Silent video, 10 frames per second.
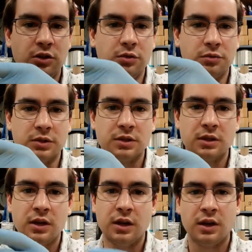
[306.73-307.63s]
use
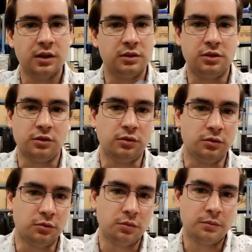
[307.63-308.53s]

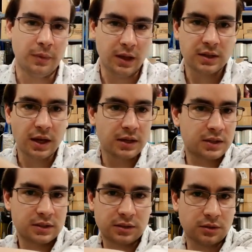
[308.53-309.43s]
to make
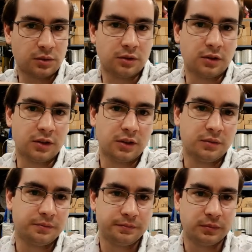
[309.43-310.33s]
tests or